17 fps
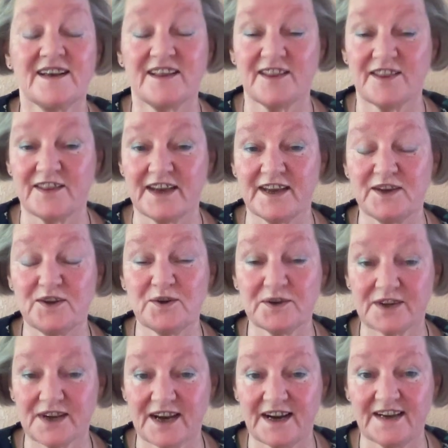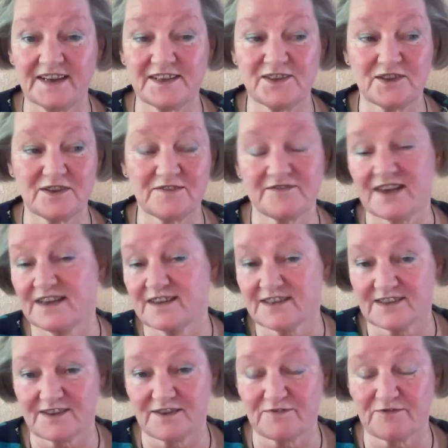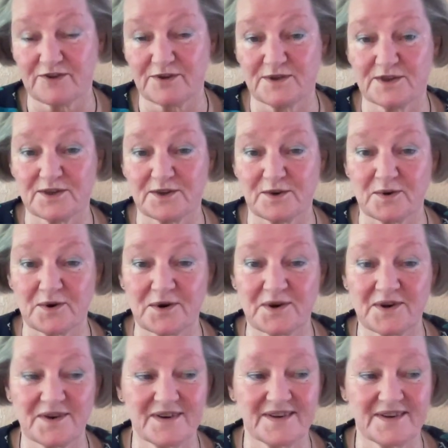then you're kind of, that's the first law,